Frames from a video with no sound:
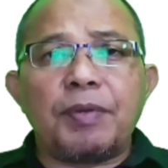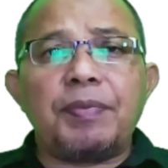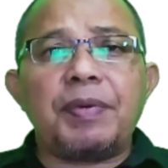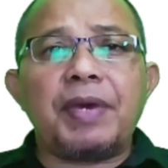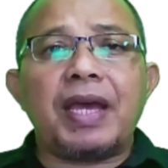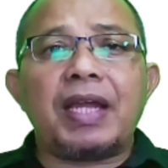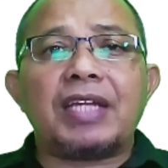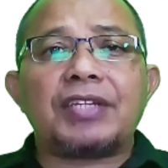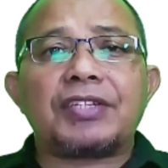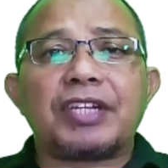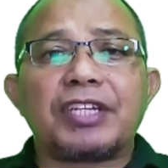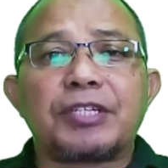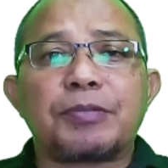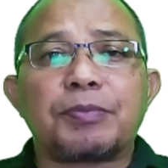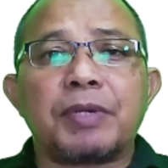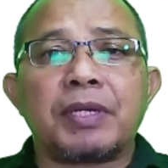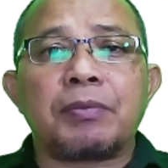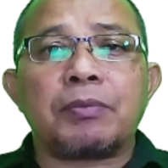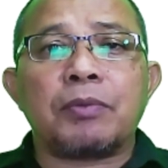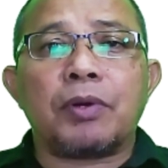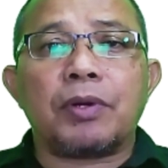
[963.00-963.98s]
PBL
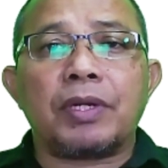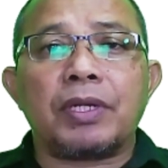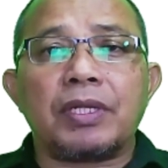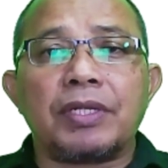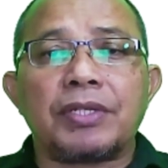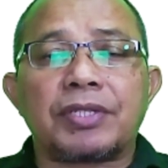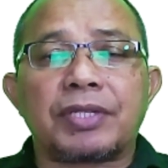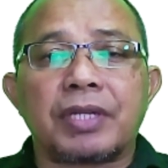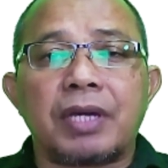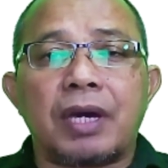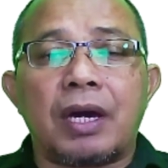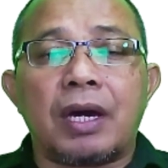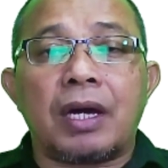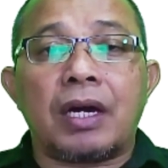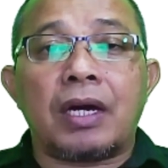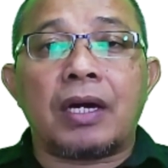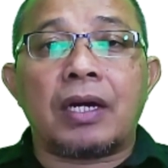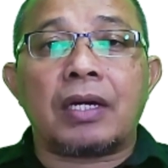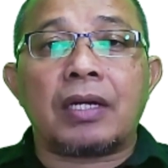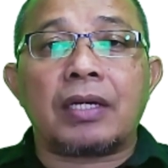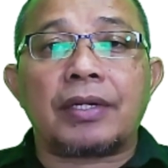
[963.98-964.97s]
assessment models
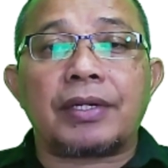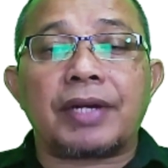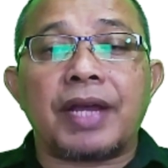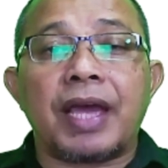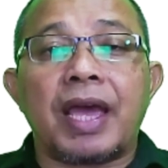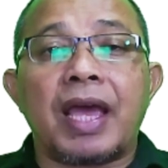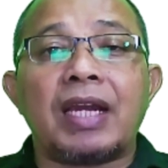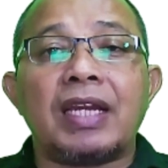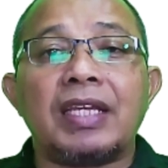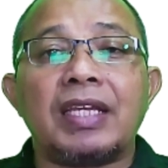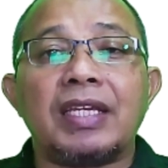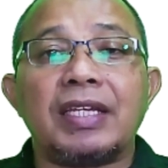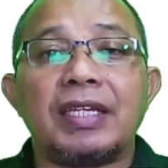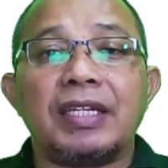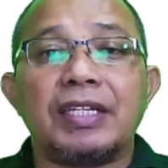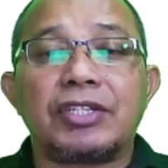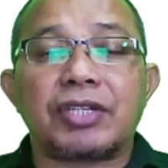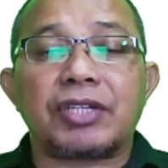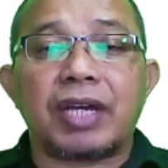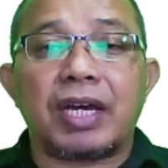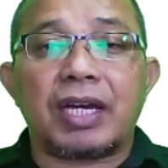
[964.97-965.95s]
are rarely
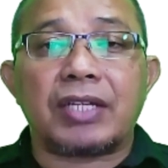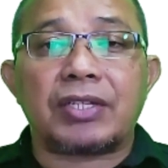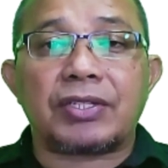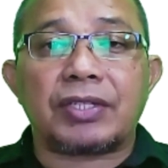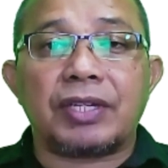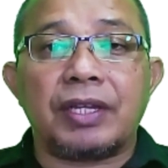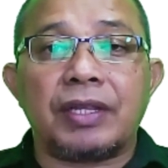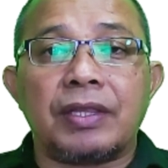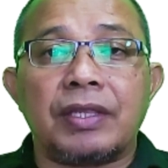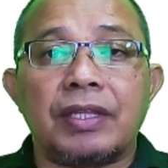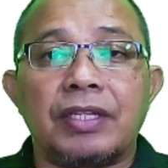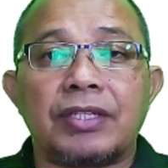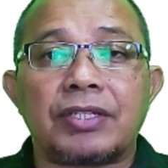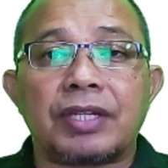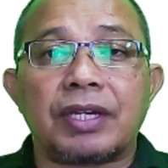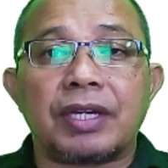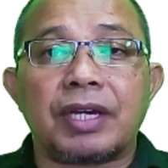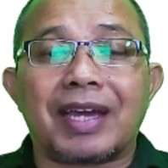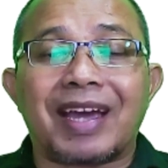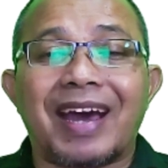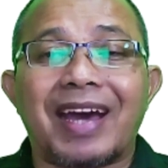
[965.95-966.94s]
discussed in
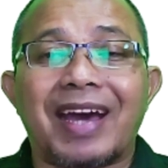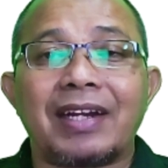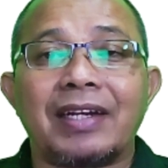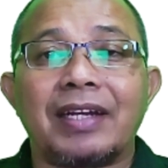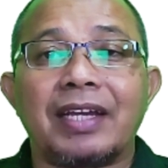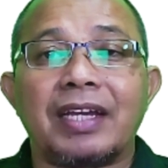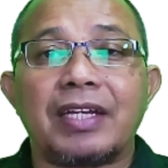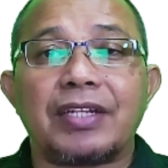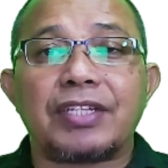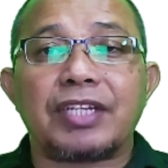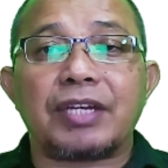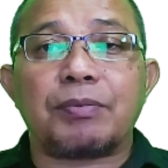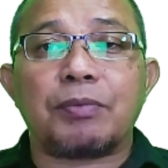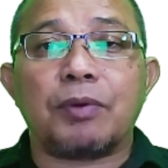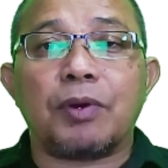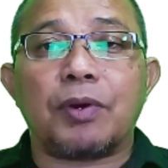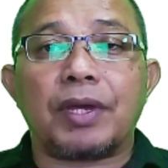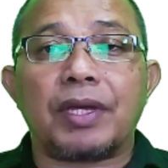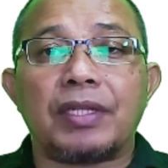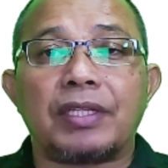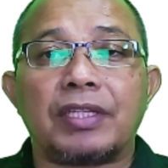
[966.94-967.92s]
this current
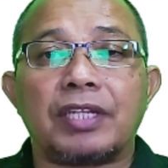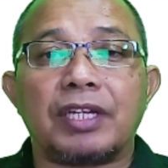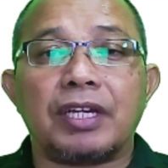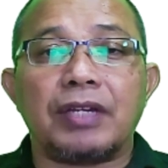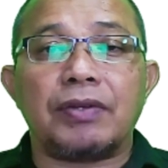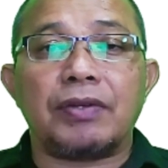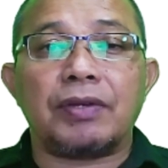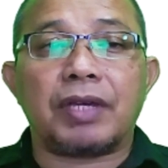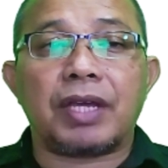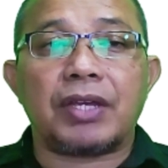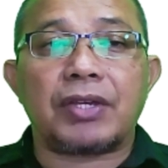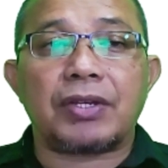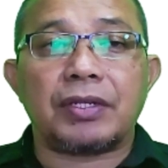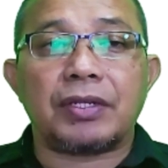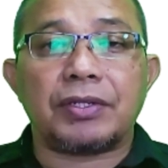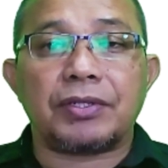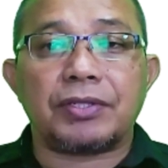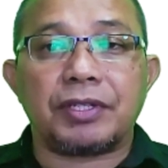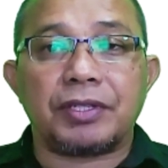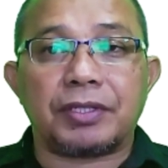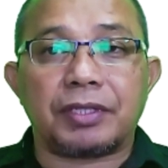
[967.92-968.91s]
exam-oriented
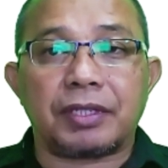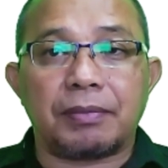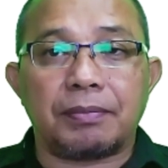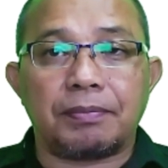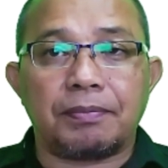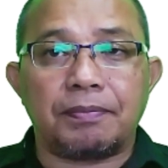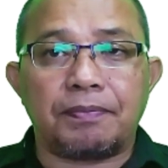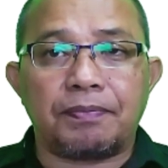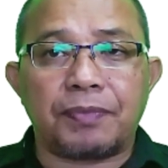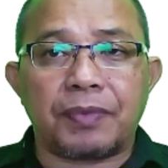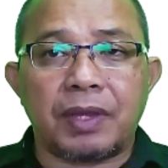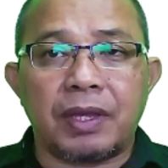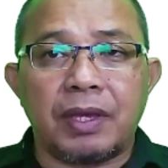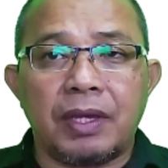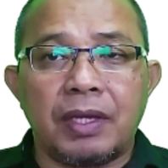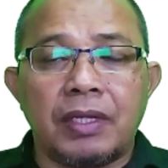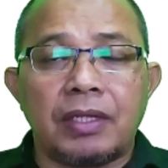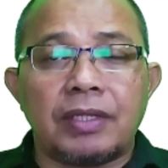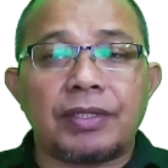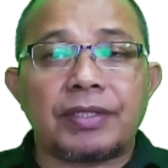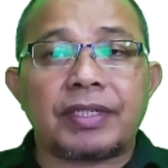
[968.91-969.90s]
educational system.
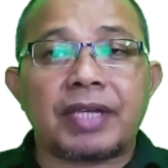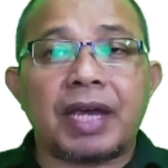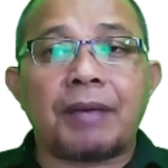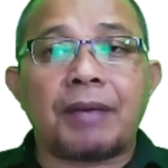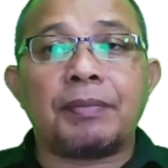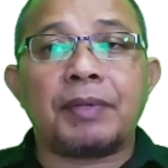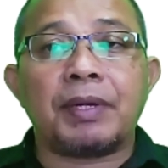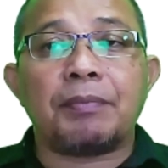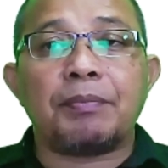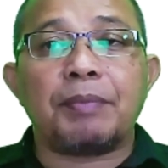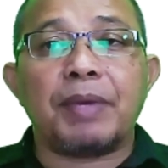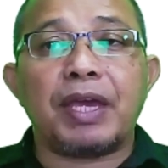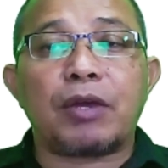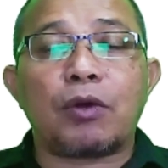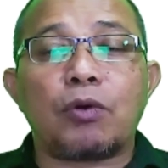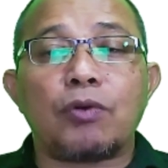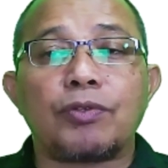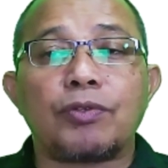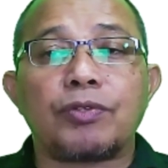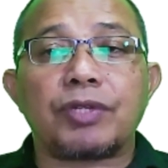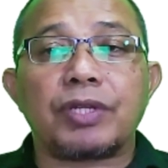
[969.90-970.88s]
Some may
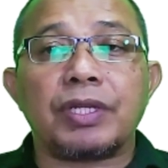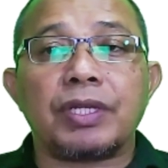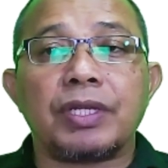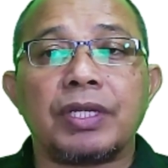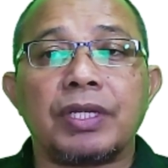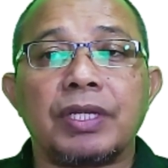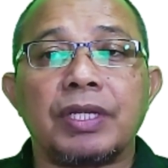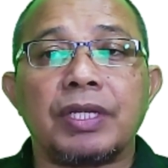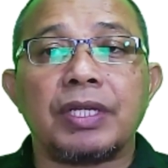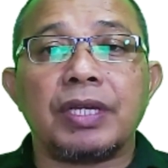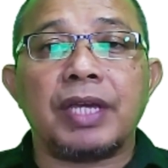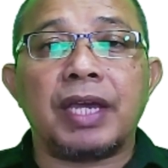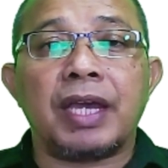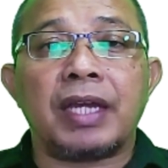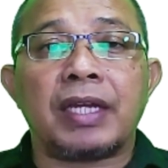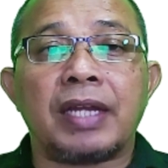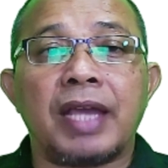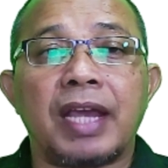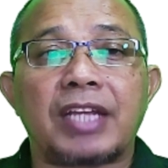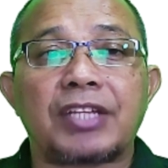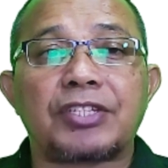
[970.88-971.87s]
consider it
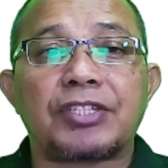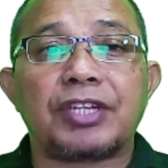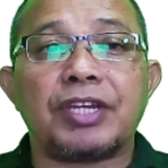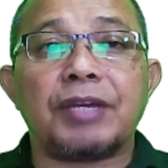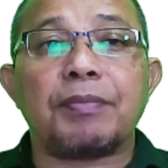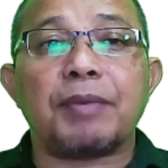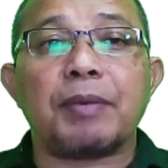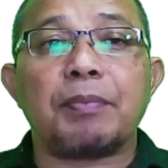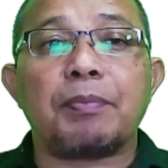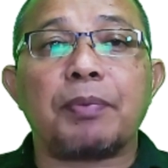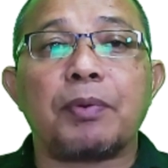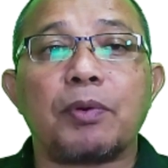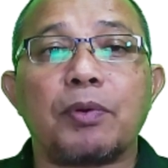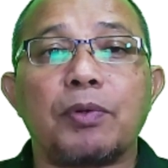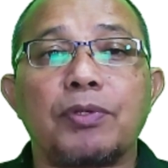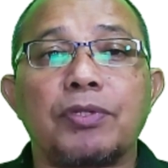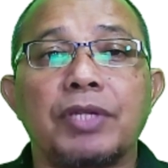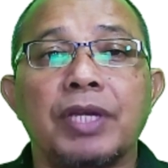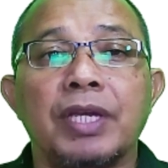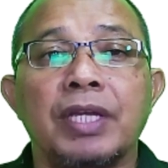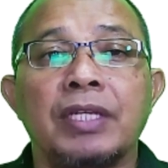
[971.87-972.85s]
an extreme
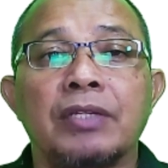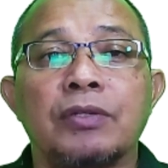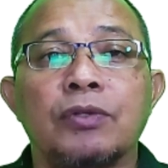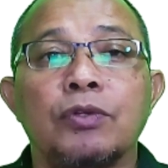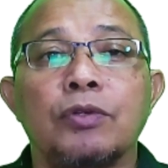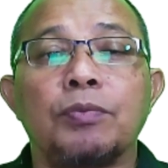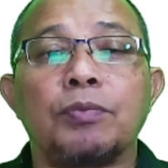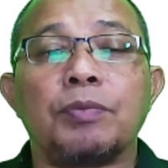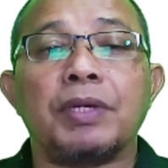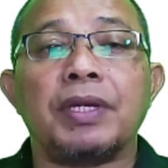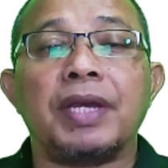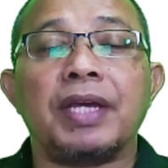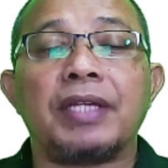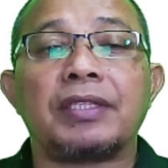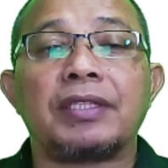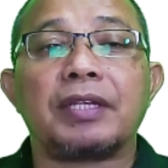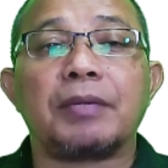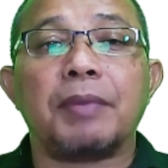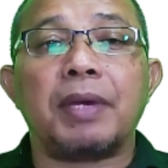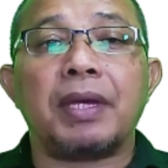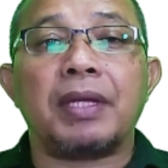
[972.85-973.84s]
approach and could be
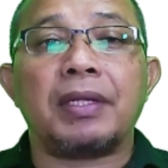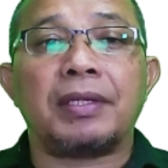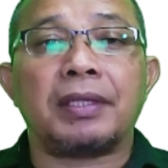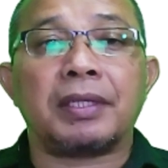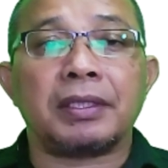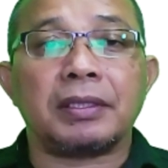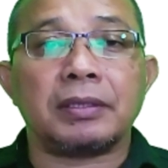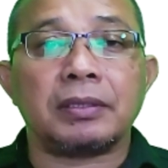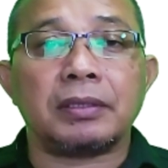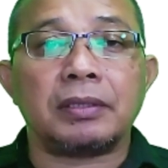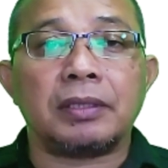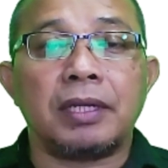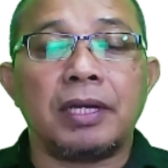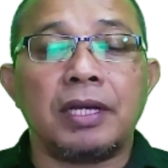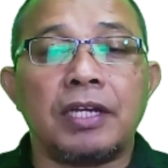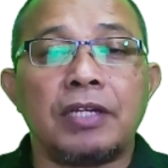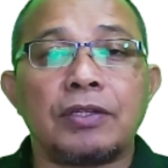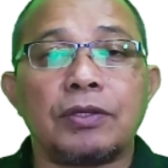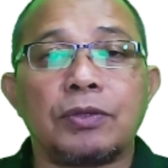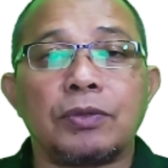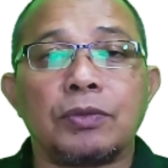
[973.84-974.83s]
detrimental
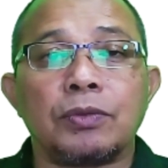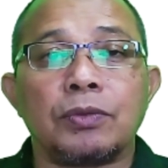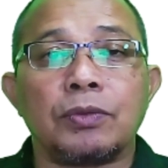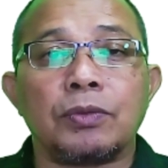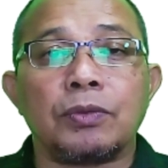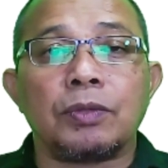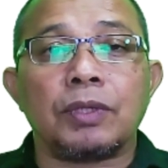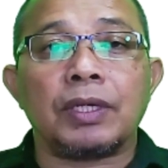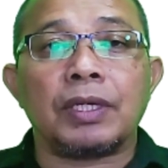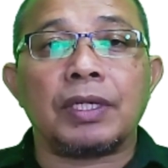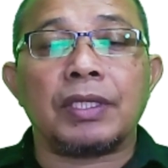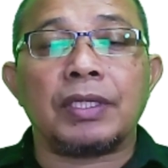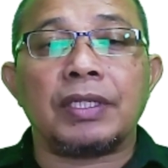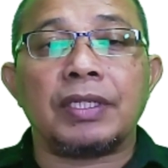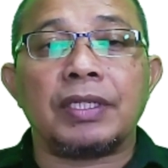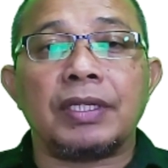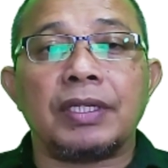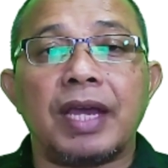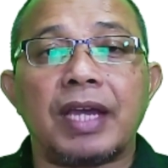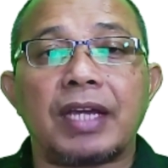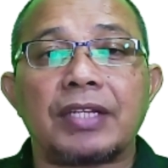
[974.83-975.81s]
to
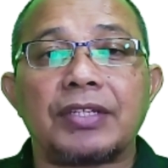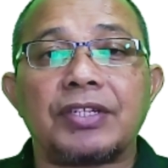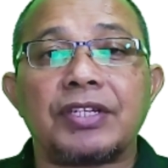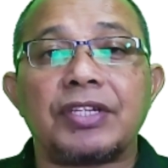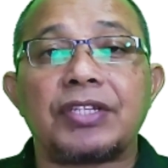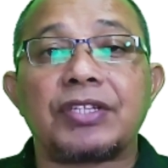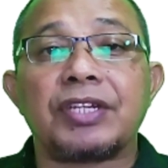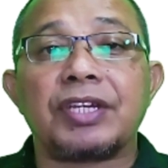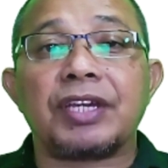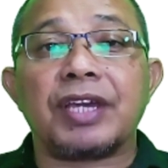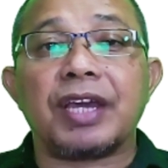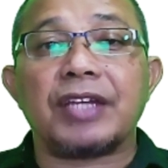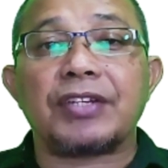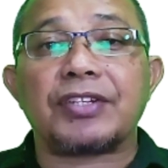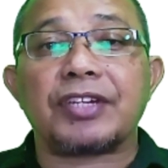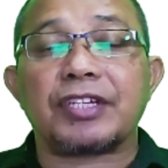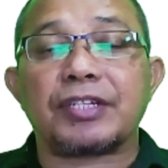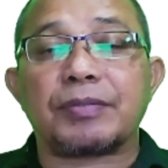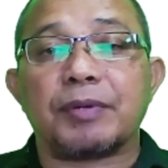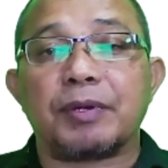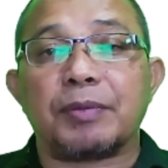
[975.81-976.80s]
the existing
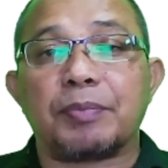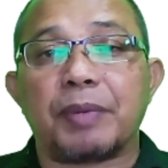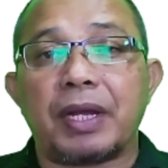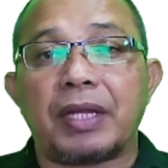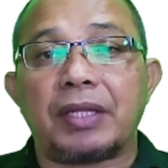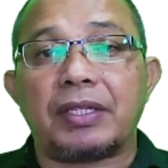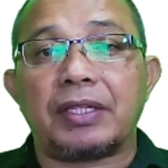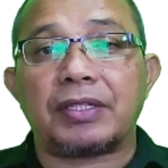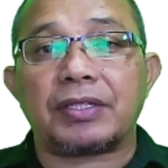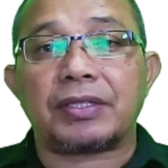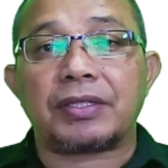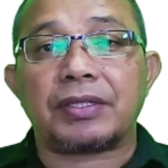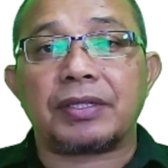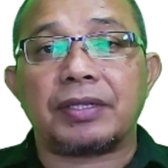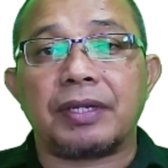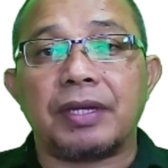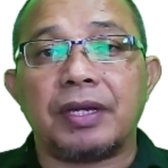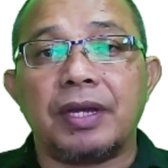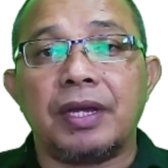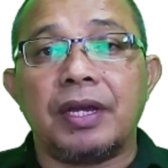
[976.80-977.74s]
assessment practice.